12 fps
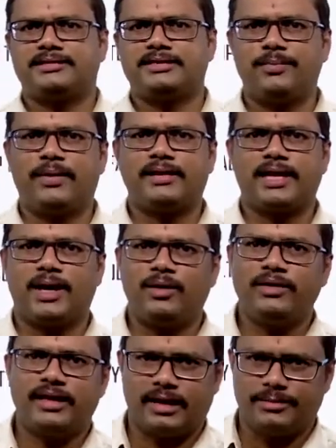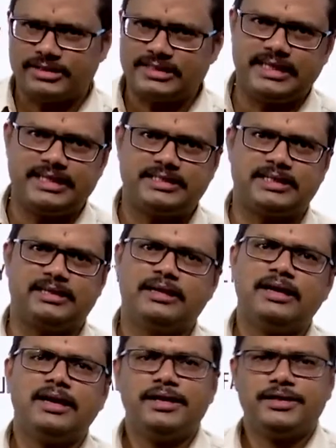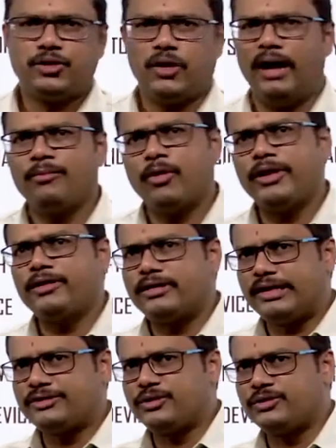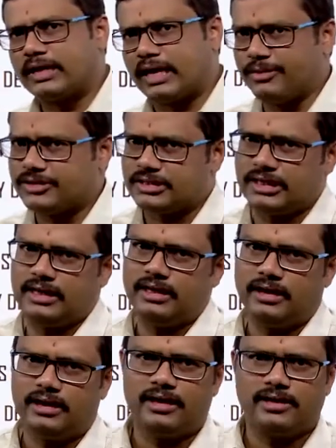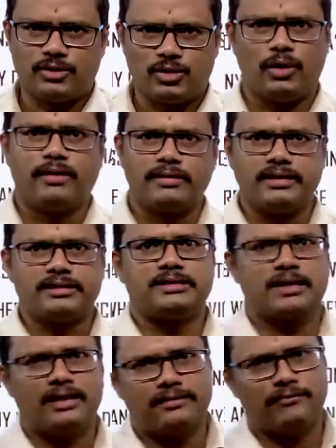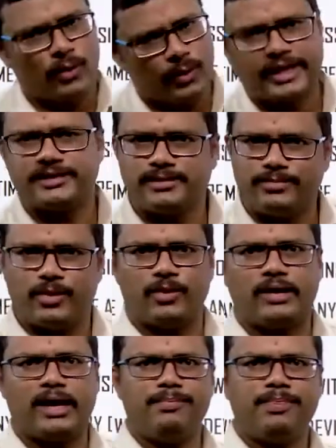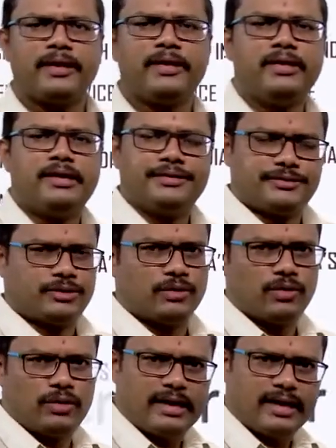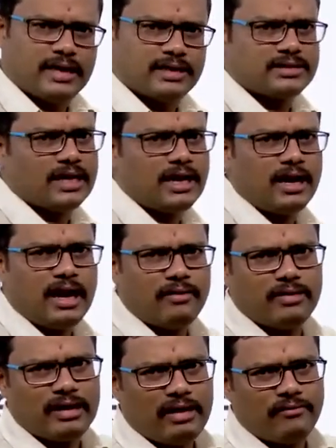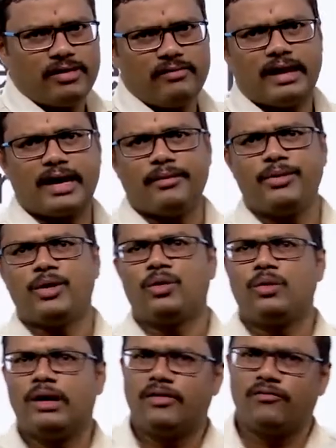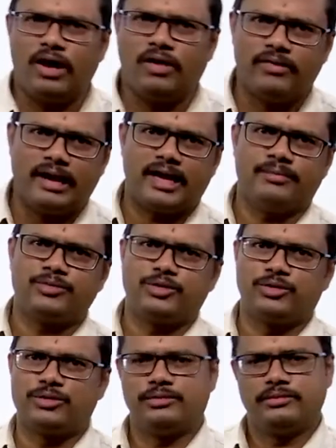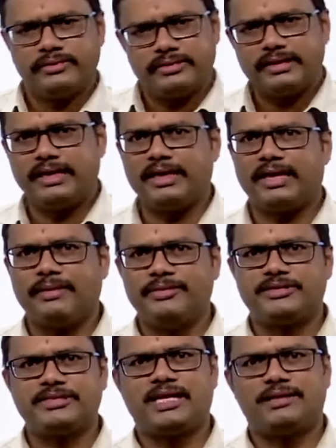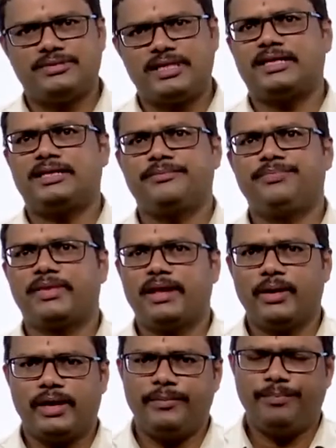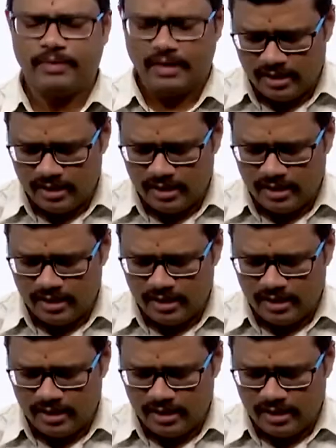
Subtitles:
Sripad Rao, the chemistry teacher. So I am going to teach you the chemistry throughout this foundation program. So let us, I will welcome you, a warm welcome to the chemistry subject. Okay.